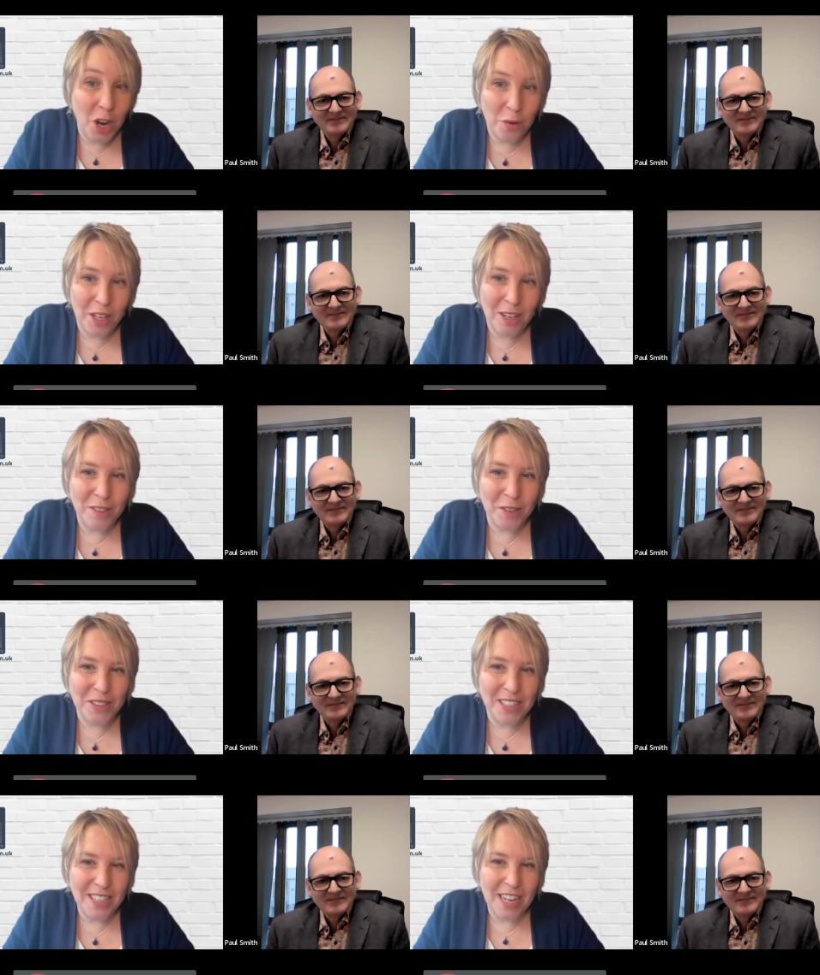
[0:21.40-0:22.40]
Speaker 1: know you, do you
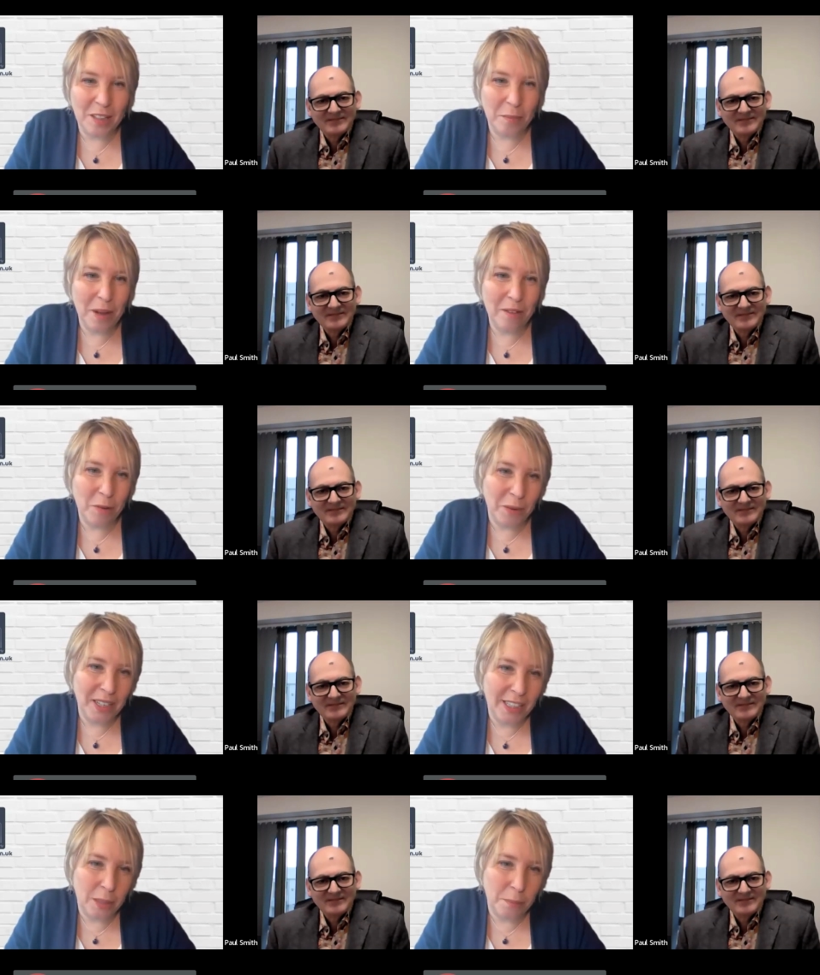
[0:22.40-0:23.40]
want to tell everyone a
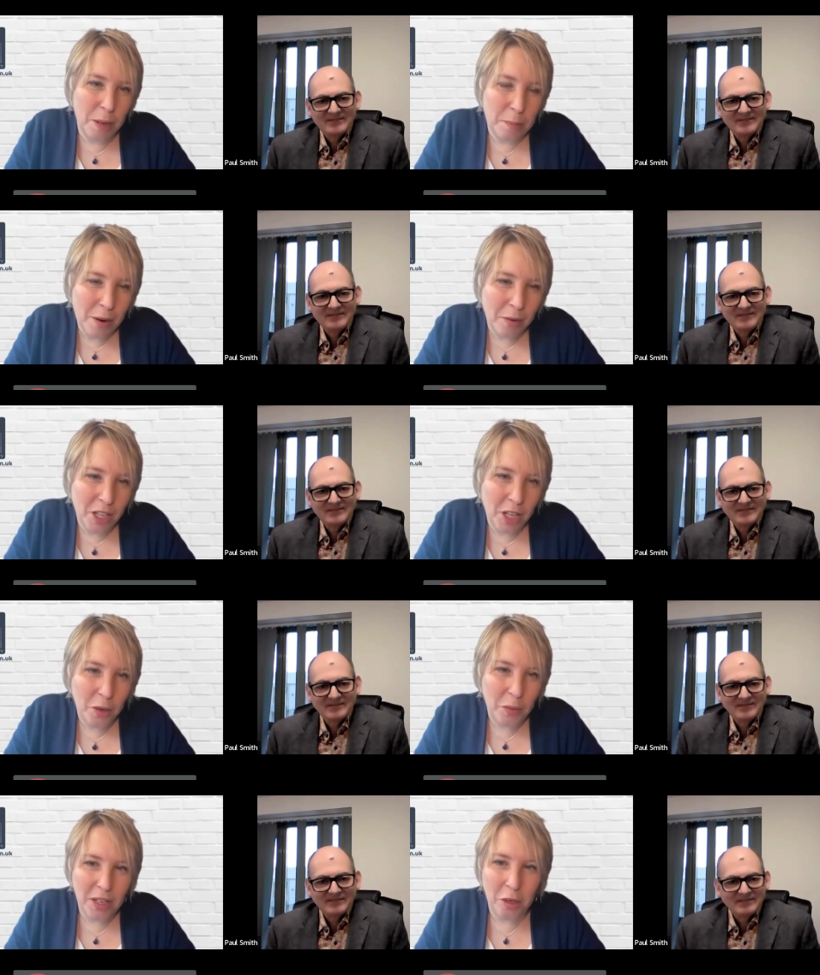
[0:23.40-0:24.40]
little bit about
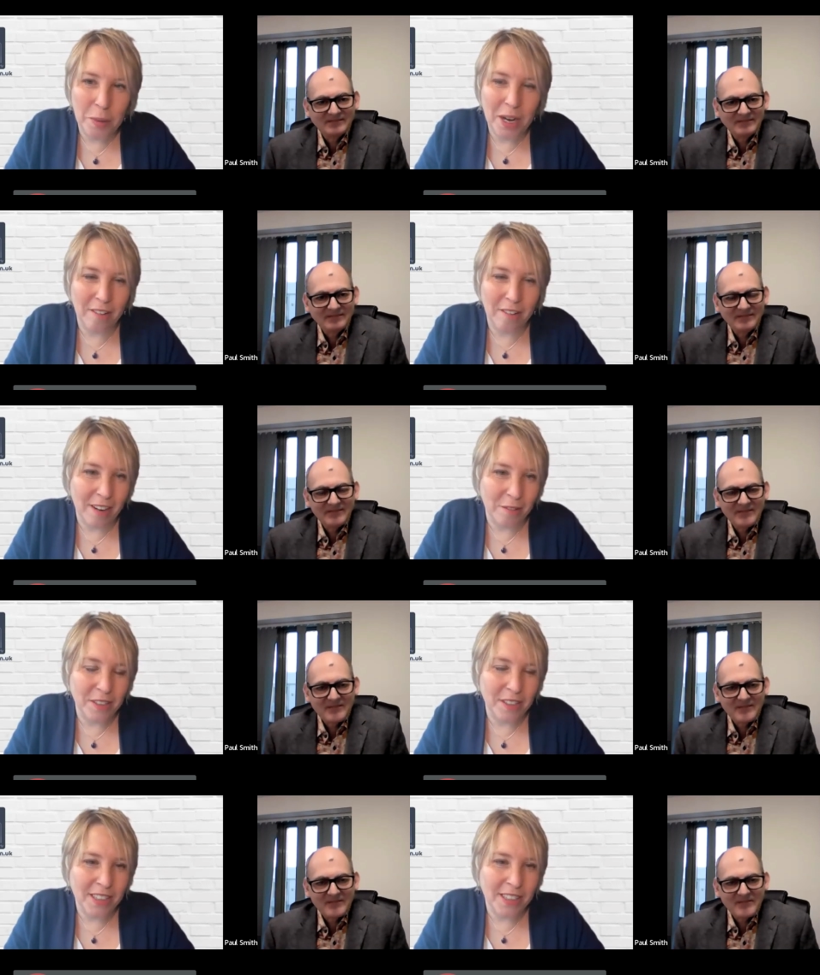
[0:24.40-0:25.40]
you and your
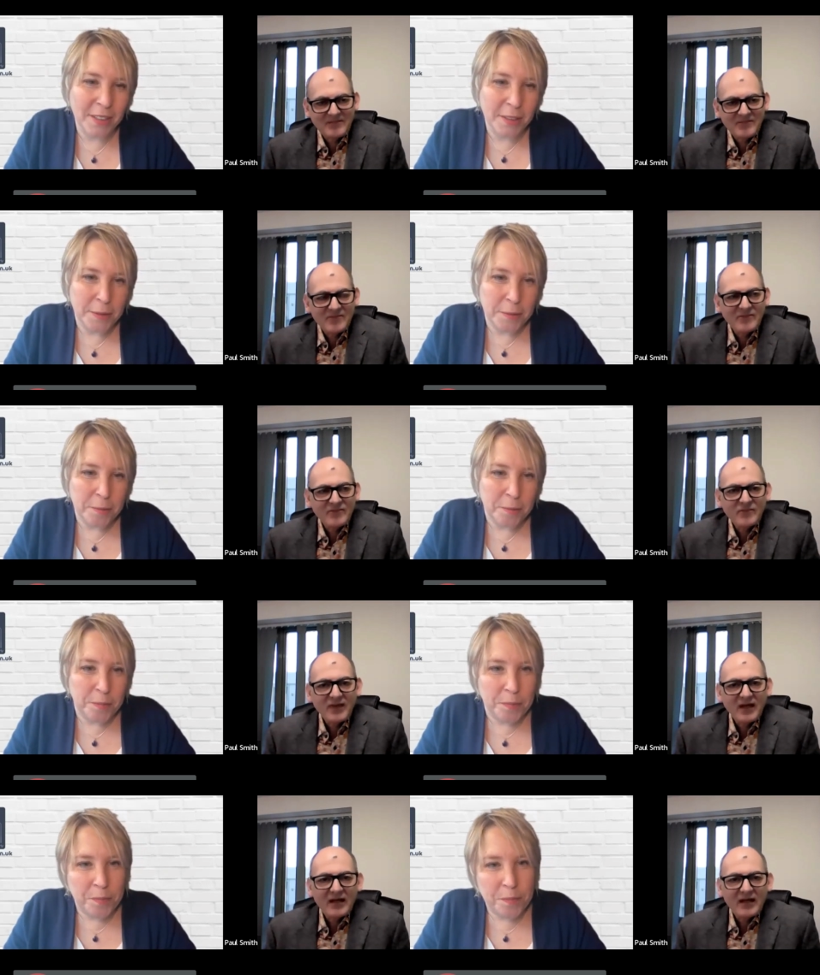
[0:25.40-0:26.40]
background?
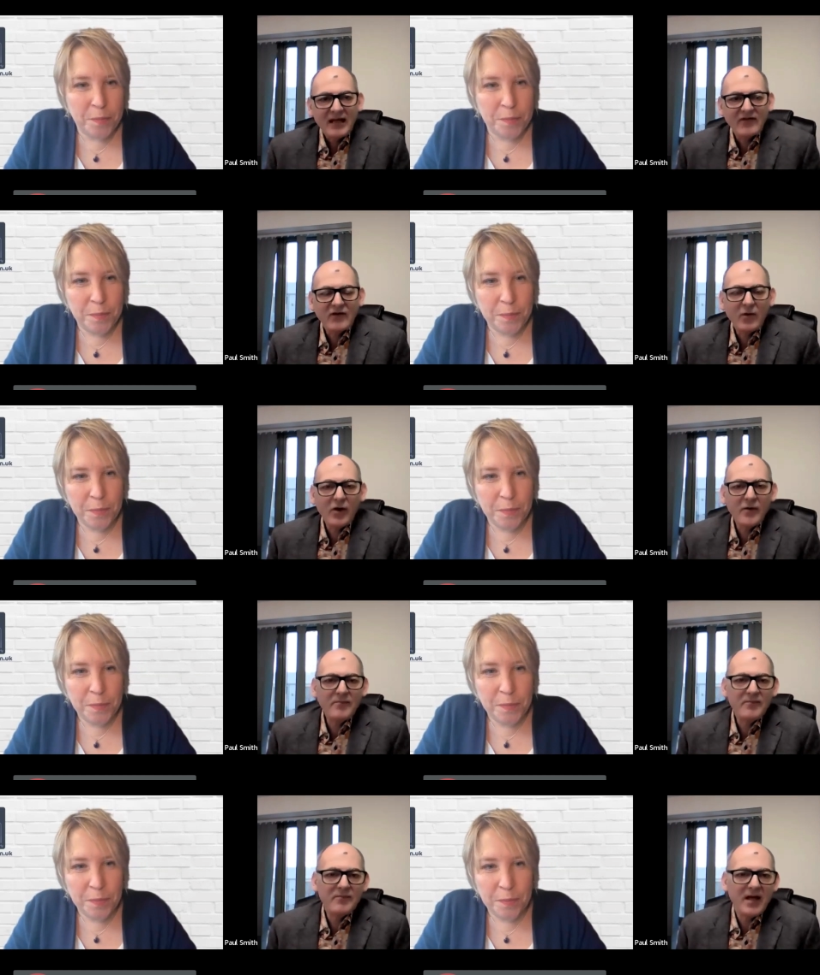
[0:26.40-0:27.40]
Speaker 2: Yeah, so
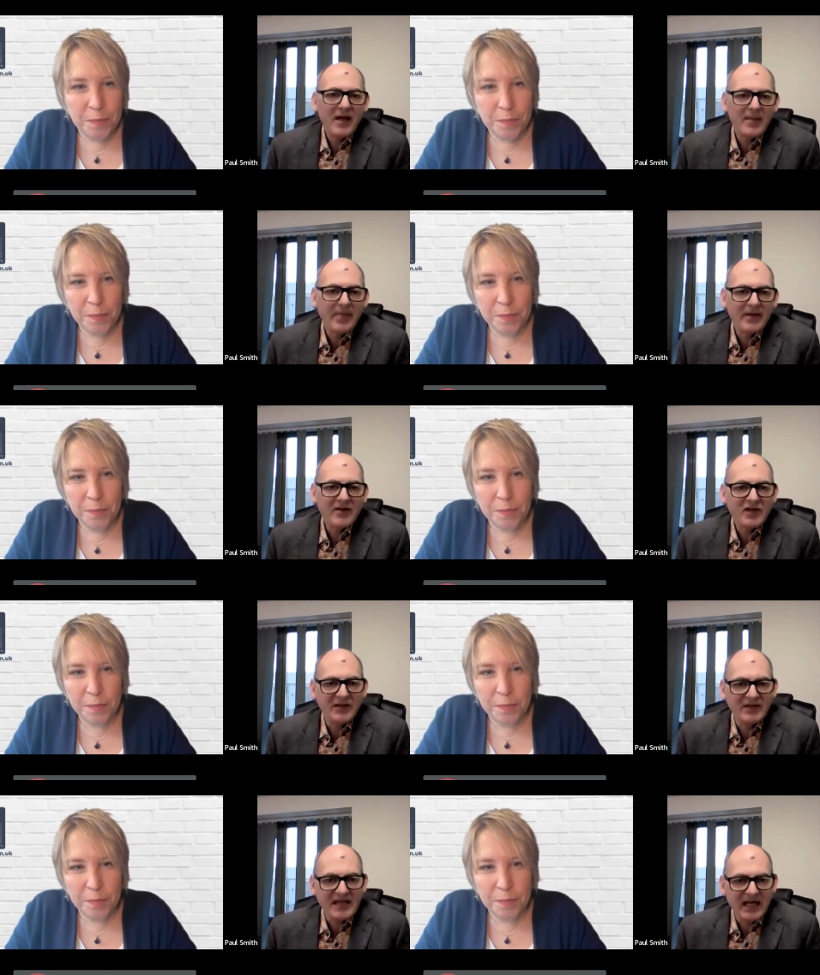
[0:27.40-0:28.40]
I'm
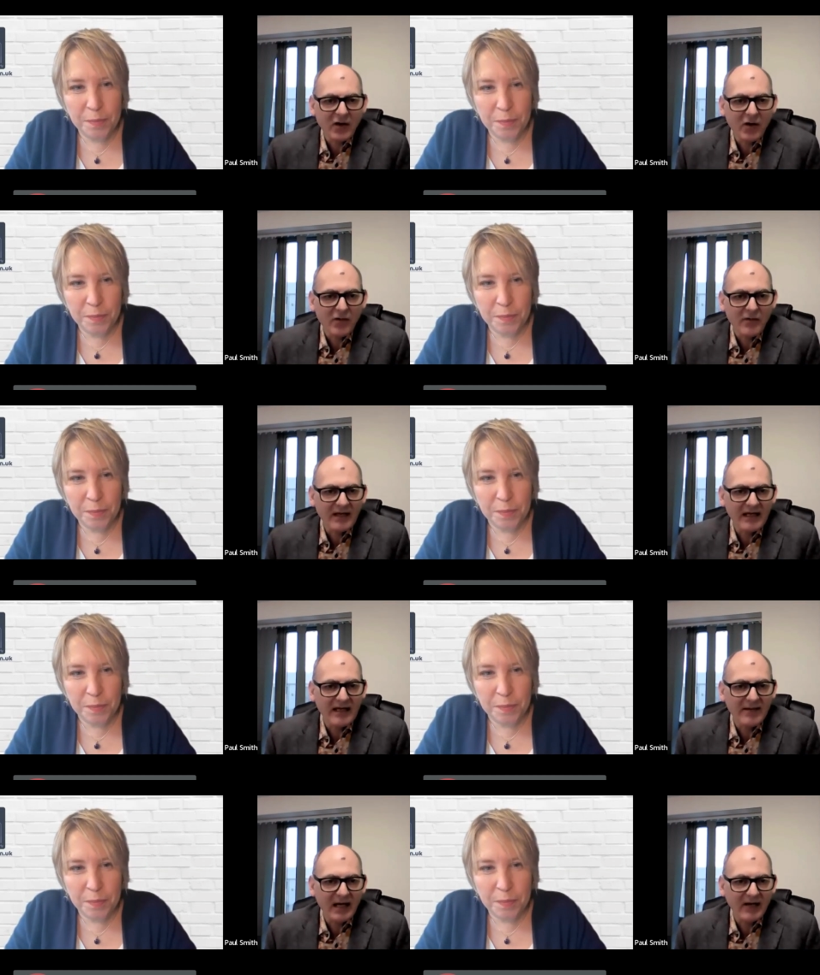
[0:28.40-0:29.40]
Chief Exec of
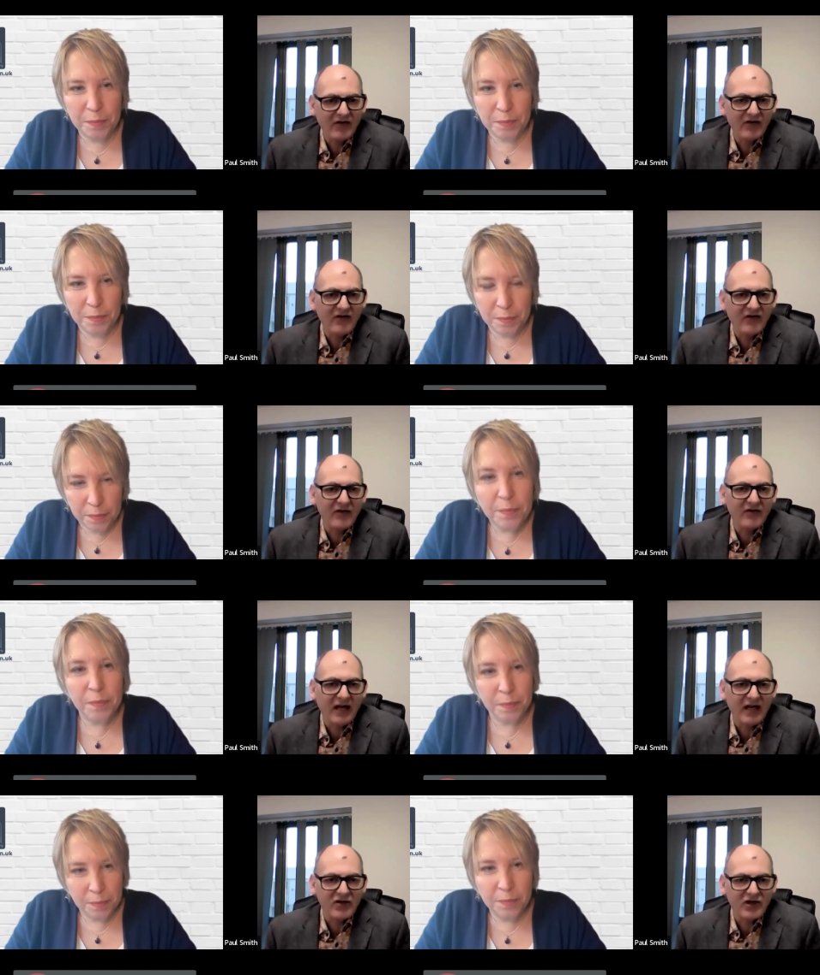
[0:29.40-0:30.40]
Elim Housing
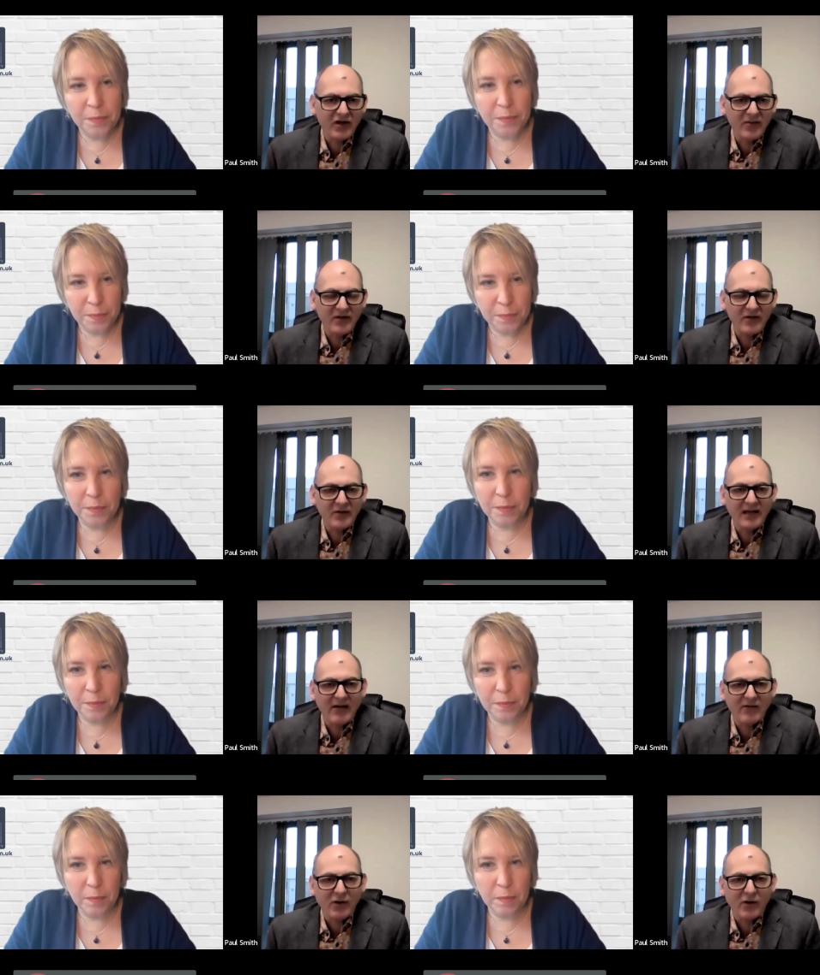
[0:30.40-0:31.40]
Association. I've been doing
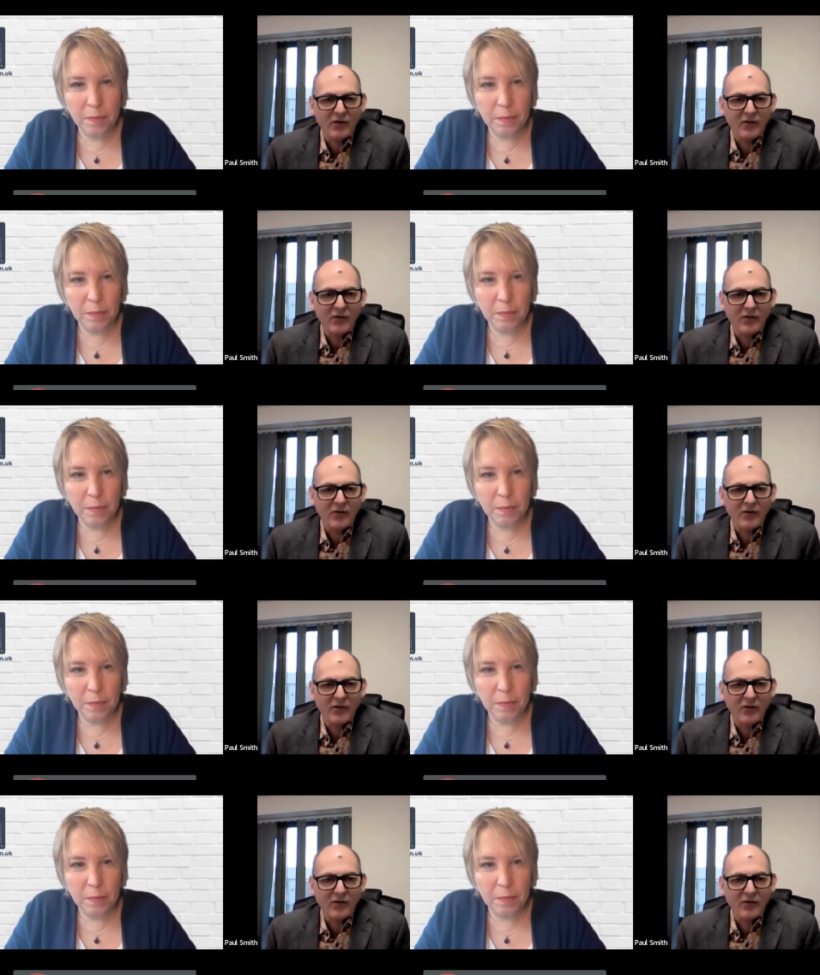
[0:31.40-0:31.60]
that role